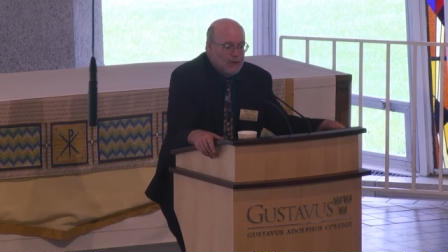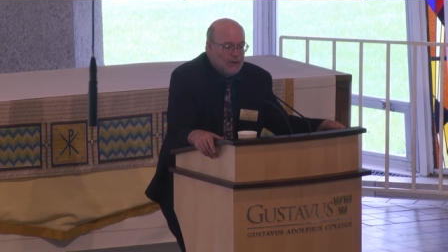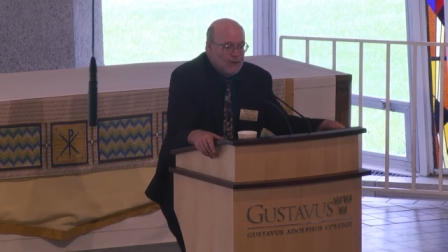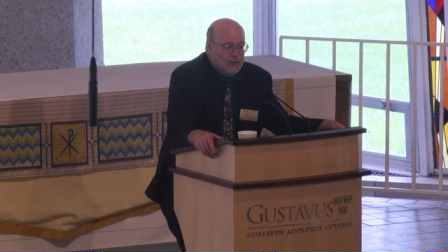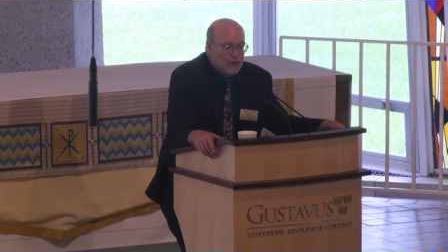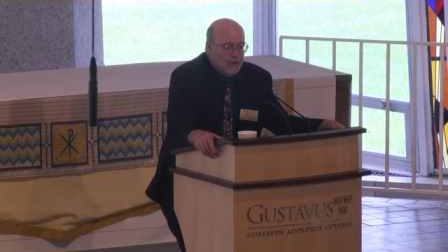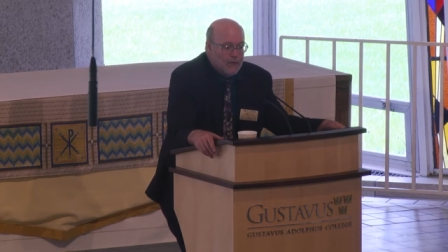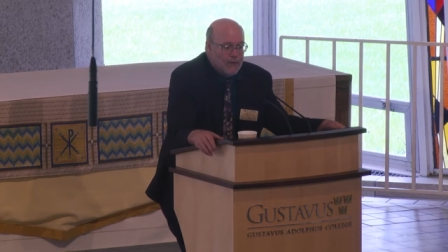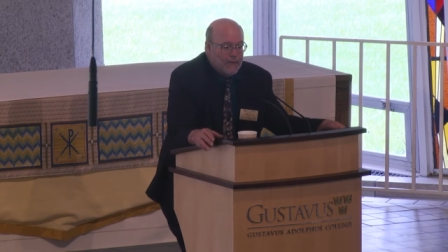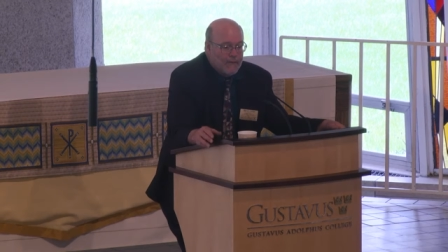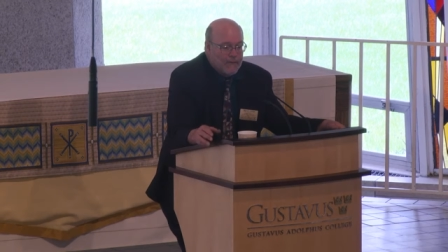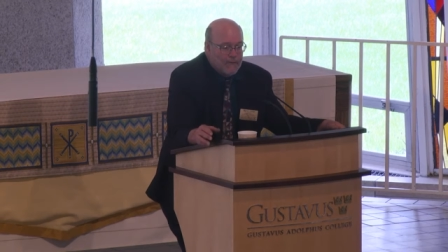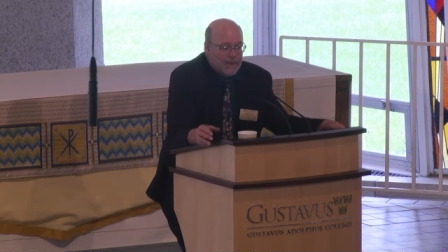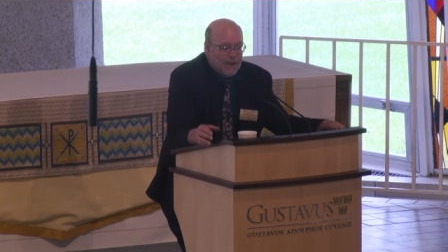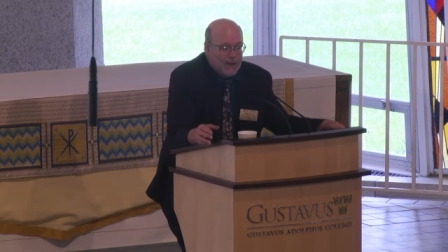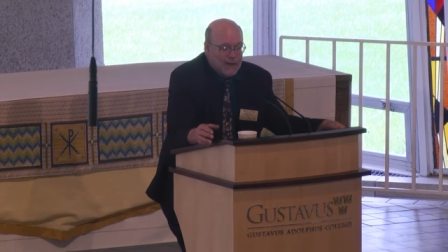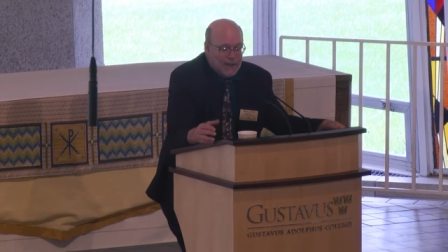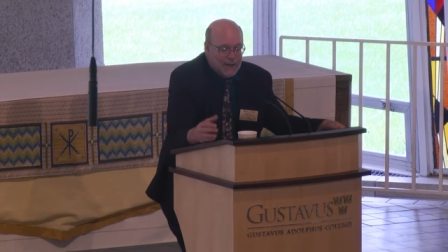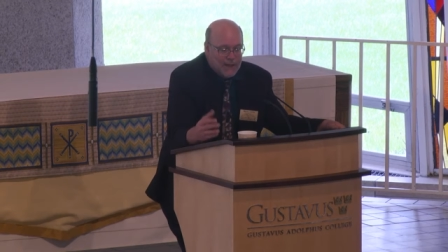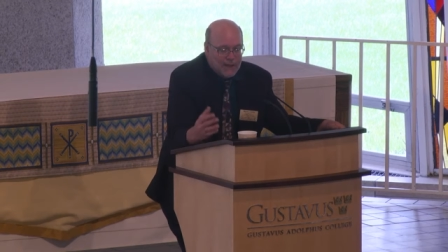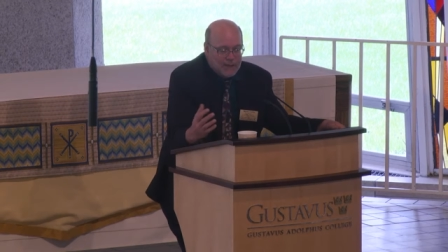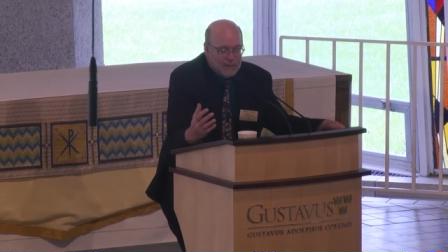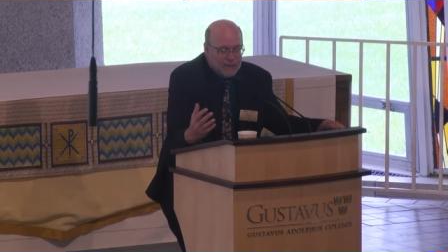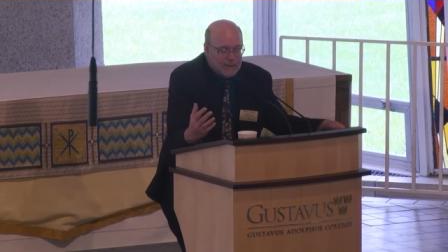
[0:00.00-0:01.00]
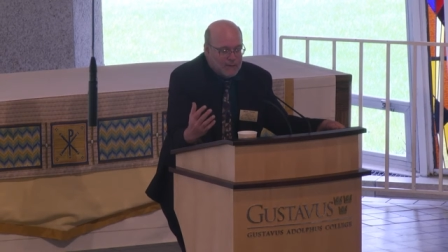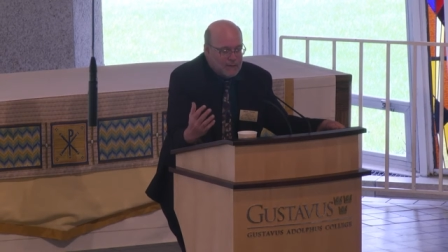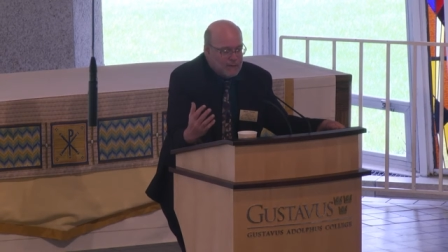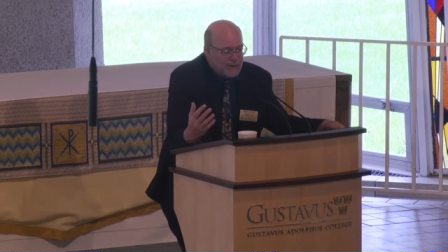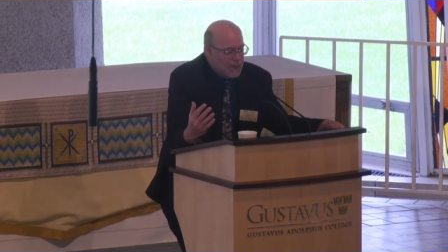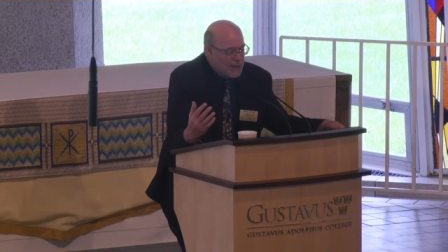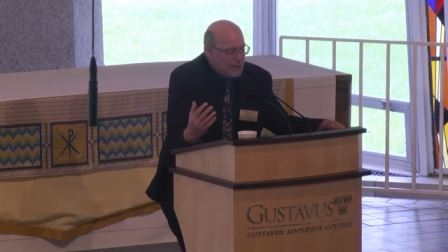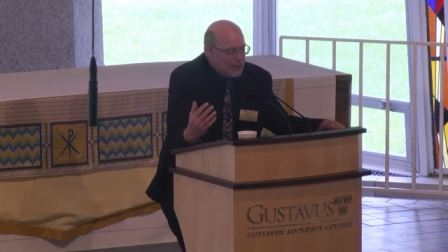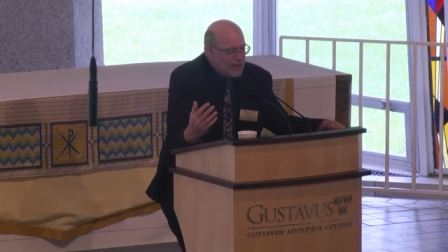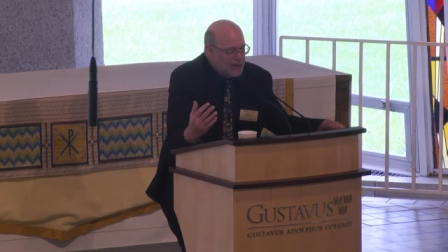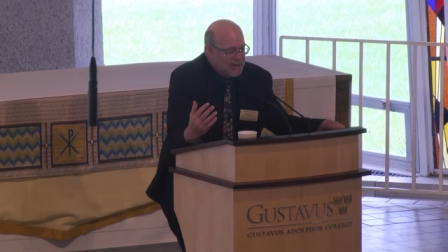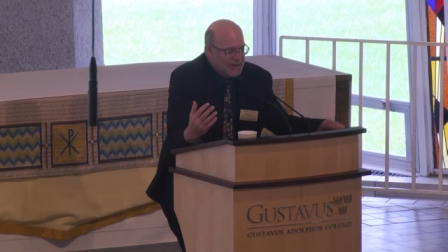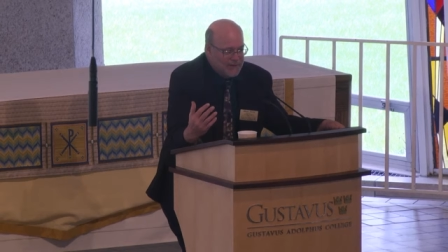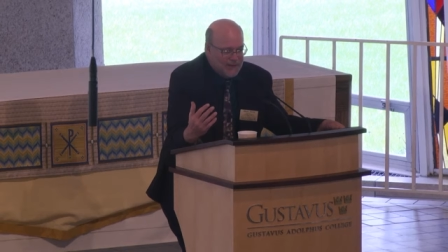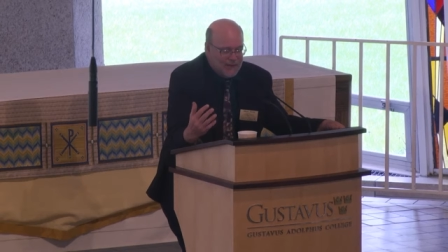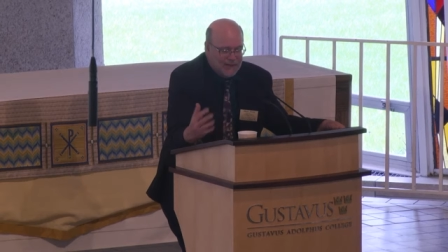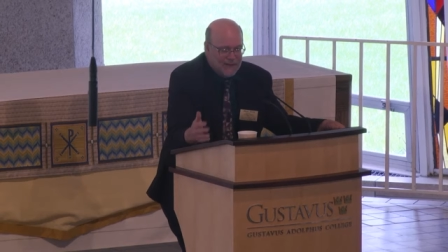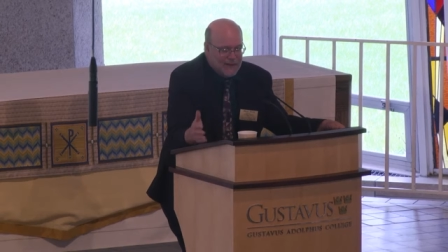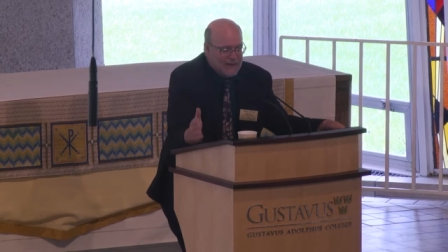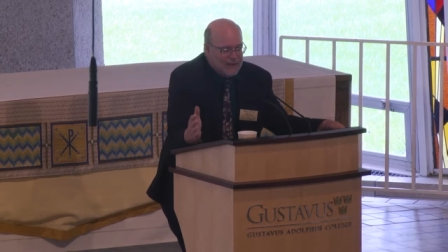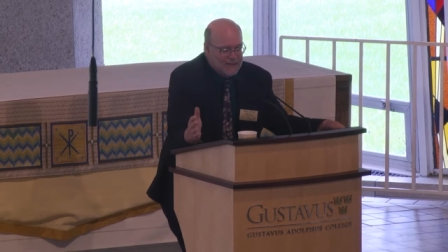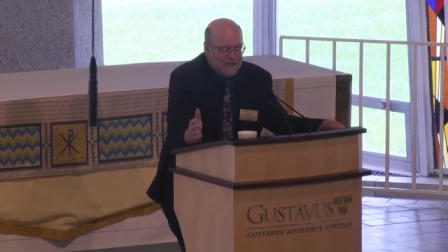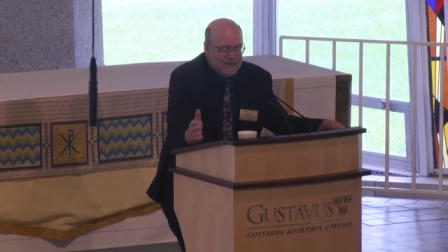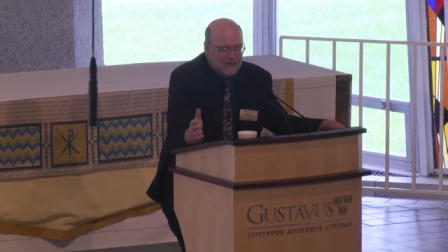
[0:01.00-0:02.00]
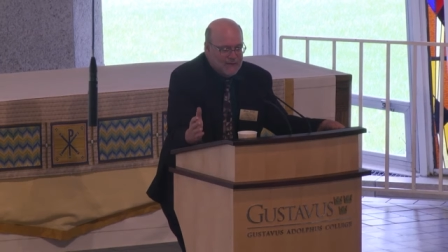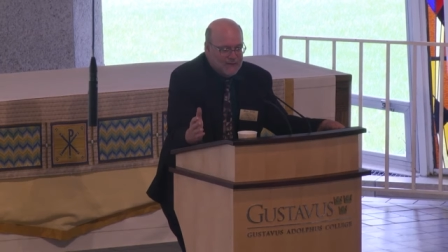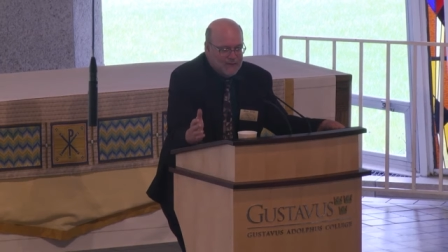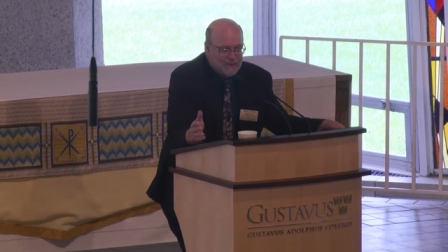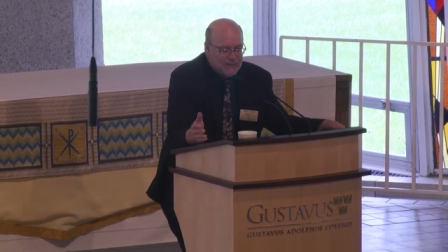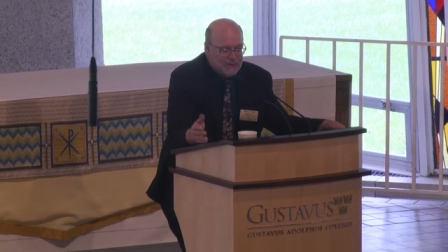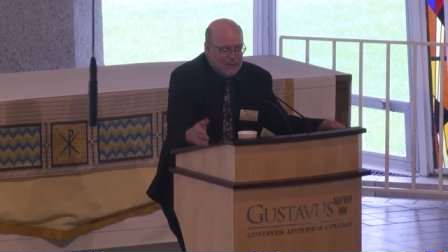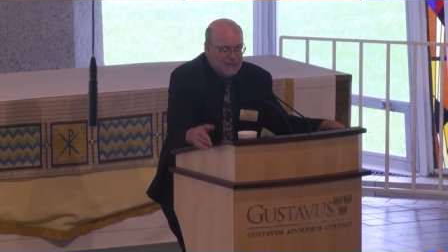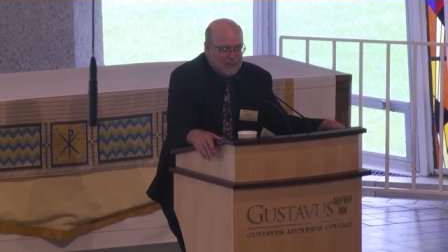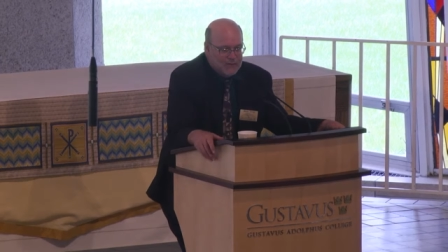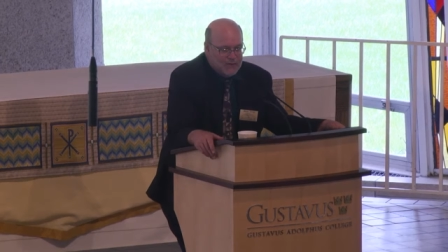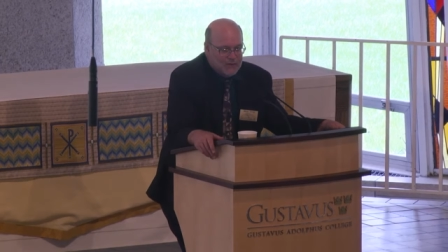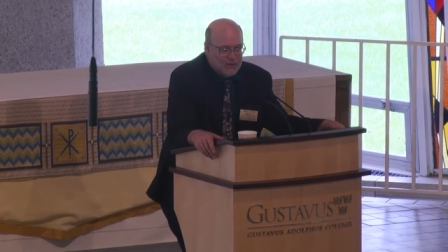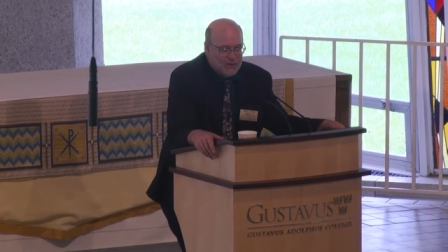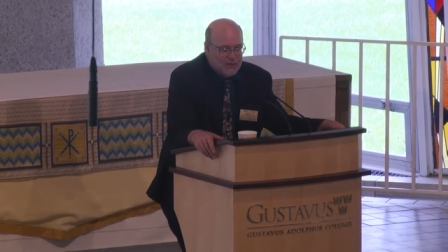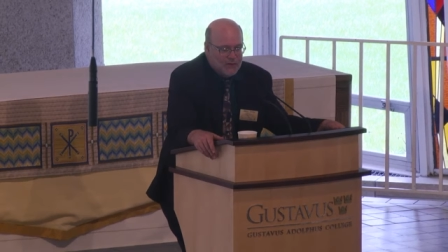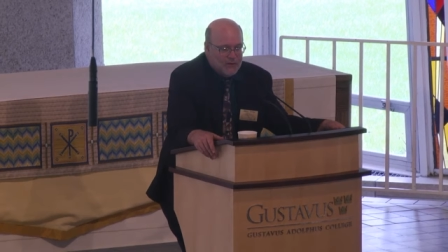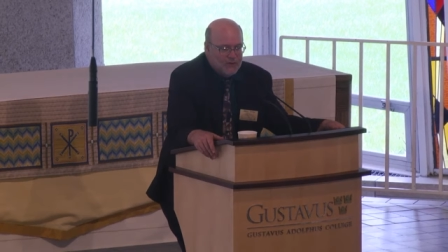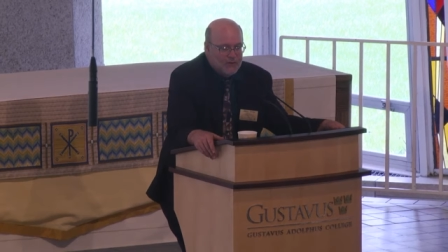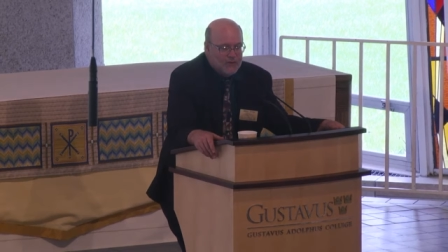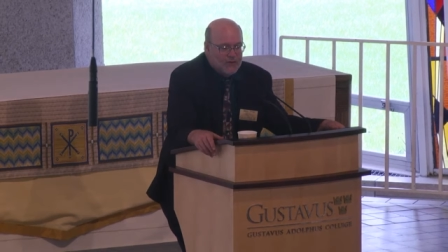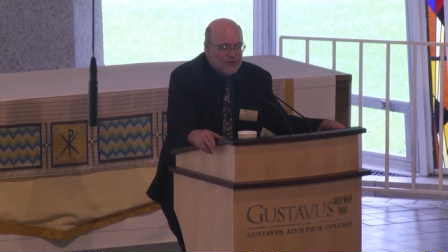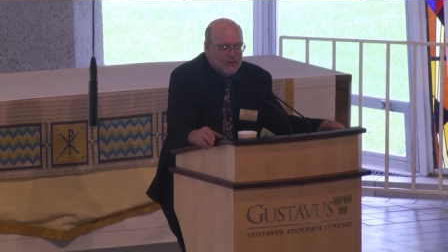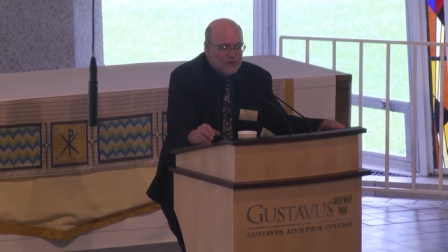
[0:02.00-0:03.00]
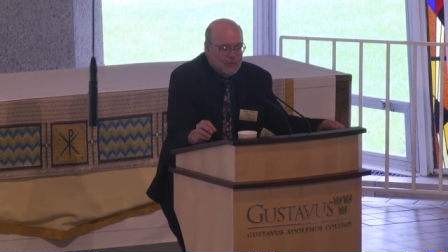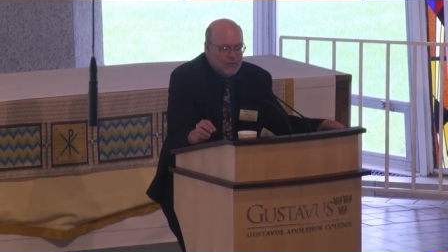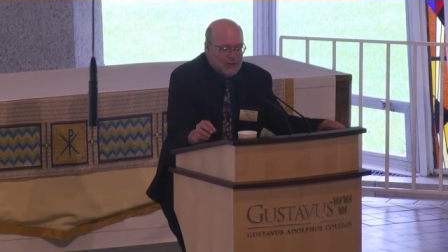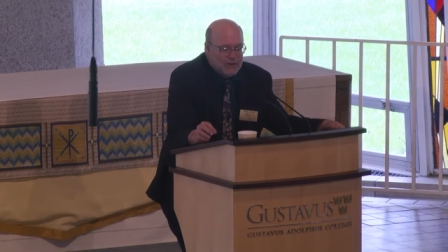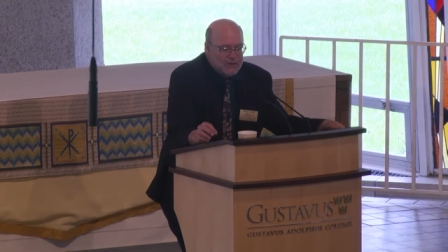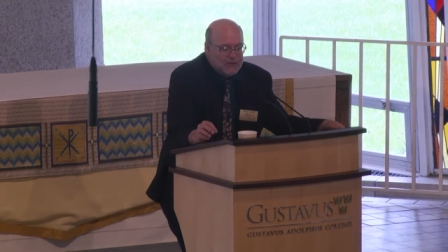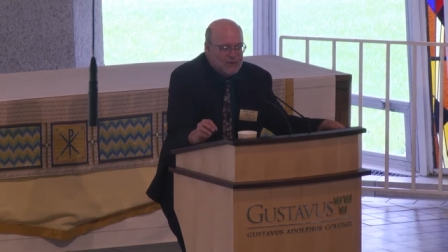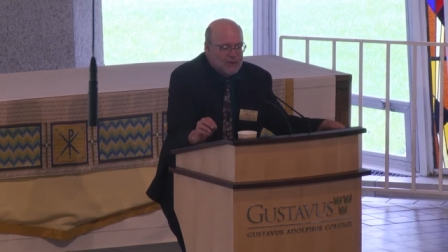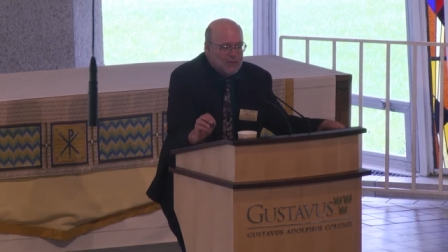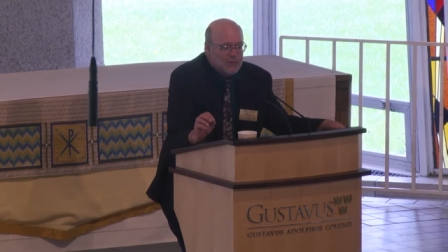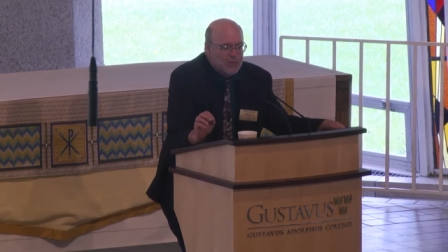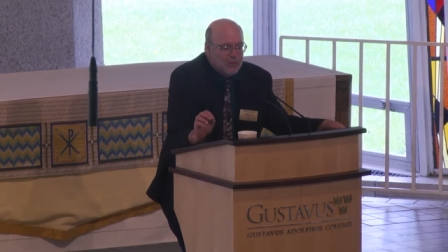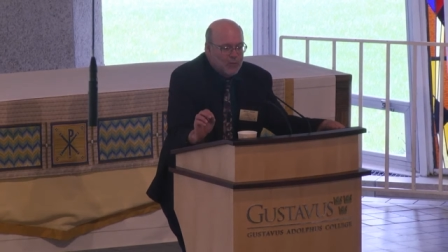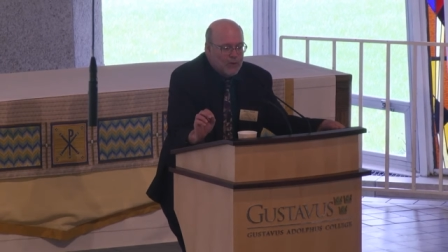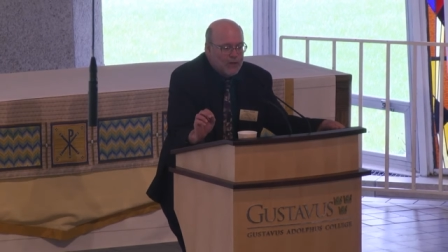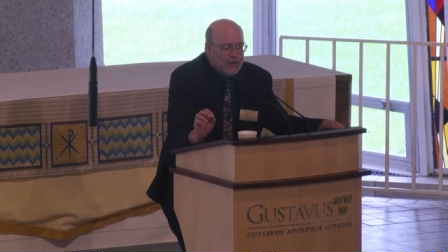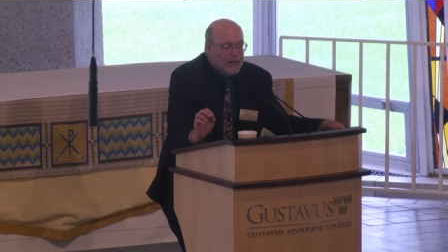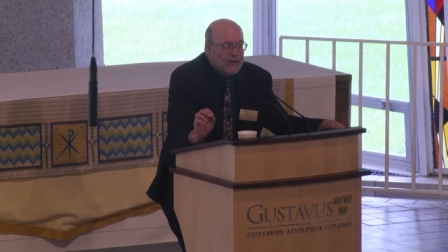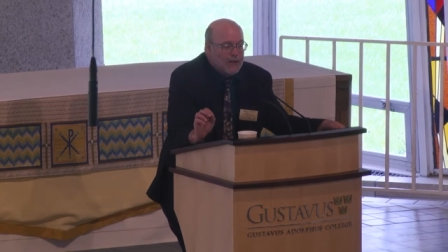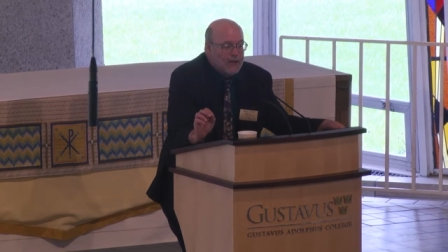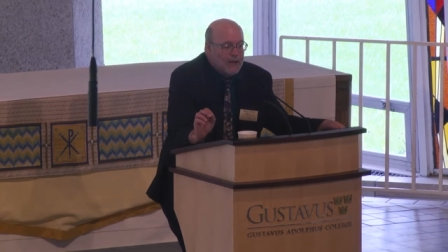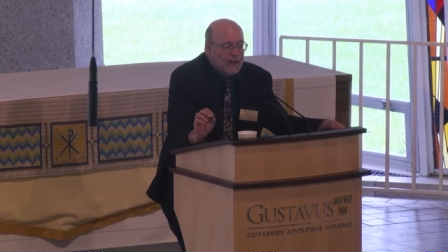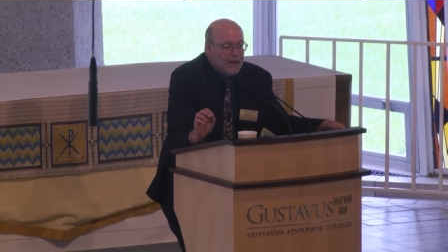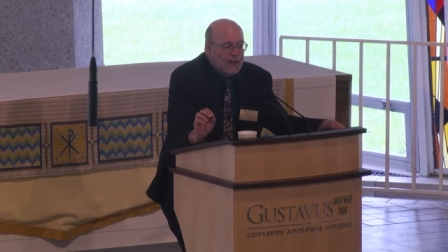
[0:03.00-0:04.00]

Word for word: So again, I'm not saying that's the solution in your situation, but